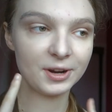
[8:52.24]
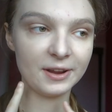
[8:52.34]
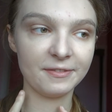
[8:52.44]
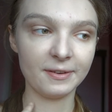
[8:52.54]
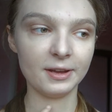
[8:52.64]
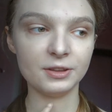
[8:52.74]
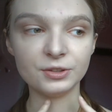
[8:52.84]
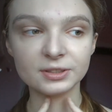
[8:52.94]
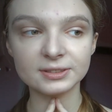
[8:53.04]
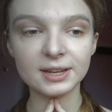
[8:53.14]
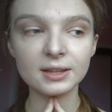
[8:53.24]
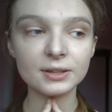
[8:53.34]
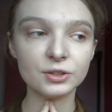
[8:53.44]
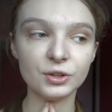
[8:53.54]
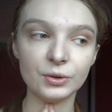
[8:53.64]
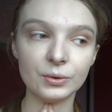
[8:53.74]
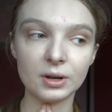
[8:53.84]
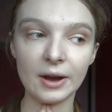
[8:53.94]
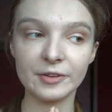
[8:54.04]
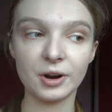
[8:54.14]
So after I've used
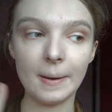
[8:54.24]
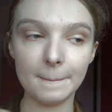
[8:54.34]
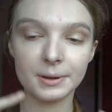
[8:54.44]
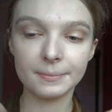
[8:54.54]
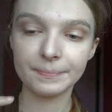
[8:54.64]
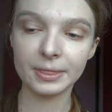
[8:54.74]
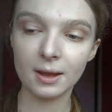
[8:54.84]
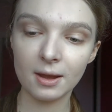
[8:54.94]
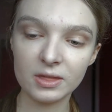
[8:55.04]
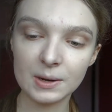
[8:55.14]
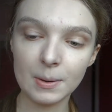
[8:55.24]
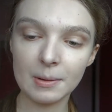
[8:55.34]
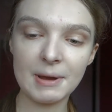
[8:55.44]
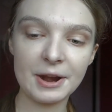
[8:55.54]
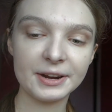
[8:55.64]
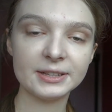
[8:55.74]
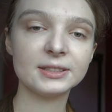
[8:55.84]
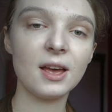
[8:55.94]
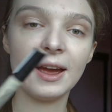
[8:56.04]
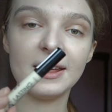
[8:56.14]
concealer to cover up the
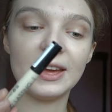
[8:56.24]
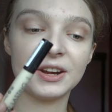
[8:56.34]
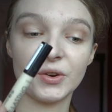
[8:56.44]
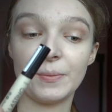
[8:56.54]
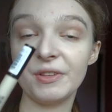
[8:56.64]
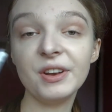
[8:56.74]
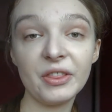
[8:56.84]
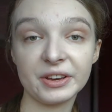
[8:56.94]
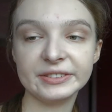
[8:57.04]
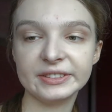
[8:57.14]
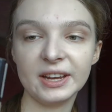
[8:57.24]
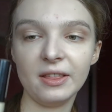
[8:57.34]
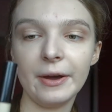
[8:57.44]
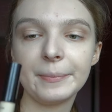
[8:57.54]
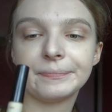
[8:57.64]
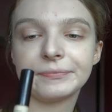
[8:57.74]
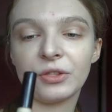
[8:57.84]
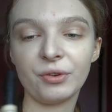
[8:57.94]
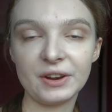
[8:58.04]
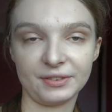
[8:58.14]
problem areas, I then go in with another
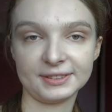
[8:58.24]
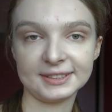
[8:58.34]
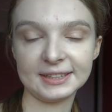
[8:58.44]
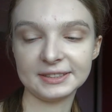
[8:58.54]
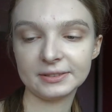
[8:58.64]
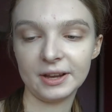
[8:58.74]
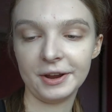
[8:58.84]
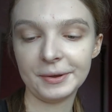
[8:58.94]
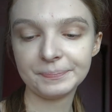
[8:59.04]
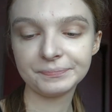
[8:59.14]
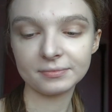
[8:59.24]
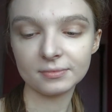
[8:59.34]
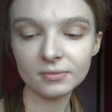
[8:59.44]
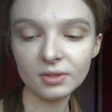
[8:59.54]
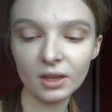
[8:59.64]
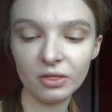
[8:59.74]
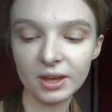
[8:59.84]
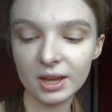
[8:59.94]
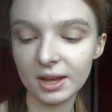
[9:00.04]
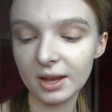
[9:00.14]
concealer, 3 different concealers, I know.
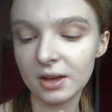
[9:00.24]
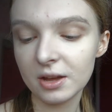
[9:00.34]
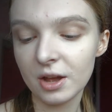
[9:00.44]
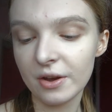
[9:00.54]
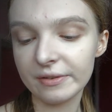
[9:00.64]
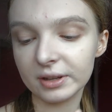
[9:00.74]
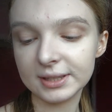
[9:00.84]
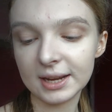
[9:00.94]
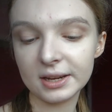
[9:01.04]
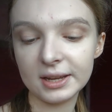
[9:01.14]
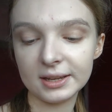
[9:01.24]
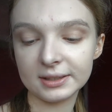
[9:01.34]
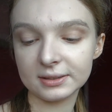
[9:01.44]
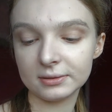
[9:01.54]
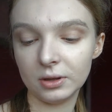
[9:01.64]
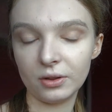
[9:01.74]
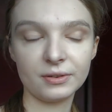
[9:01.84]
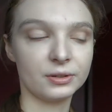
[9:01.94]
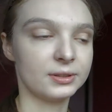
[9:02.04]
The Real Techniques,